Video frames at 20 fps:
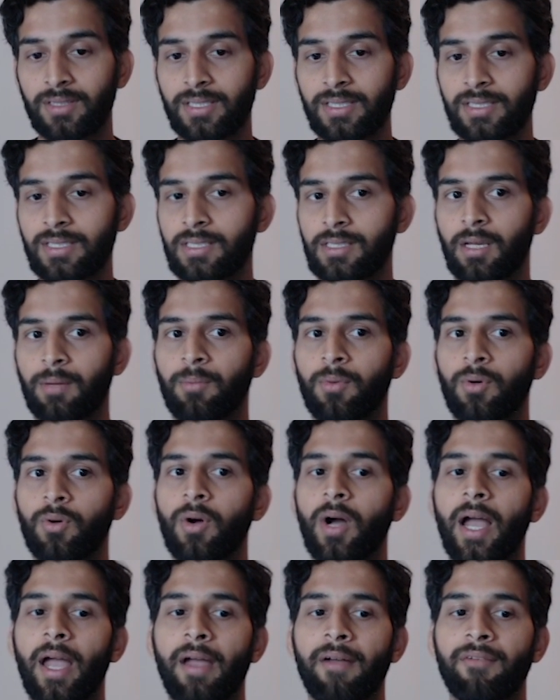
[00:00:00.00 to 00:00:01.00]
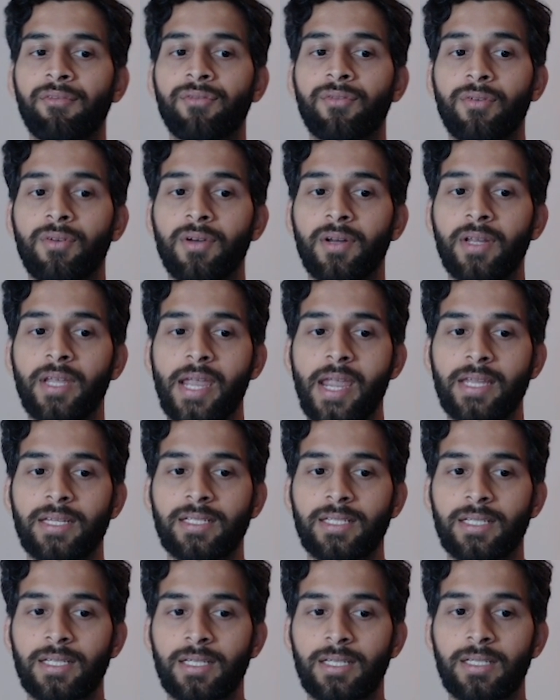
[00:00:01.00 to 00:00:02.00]
this demo, I have
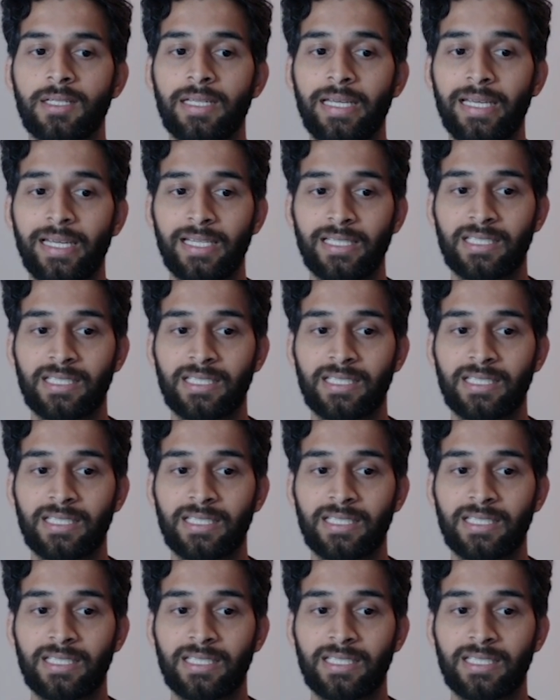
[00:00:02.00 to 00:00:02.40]
created a